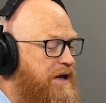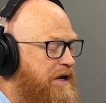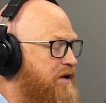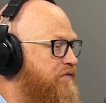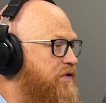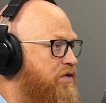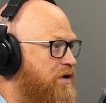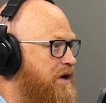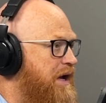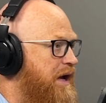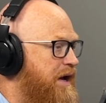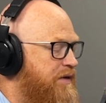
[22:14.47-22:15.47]
If you're a
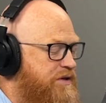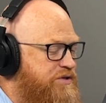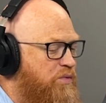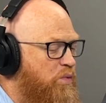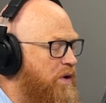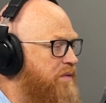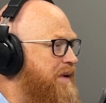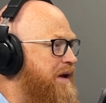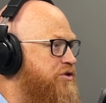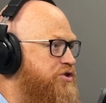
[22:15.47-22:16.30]
guy that's a one-man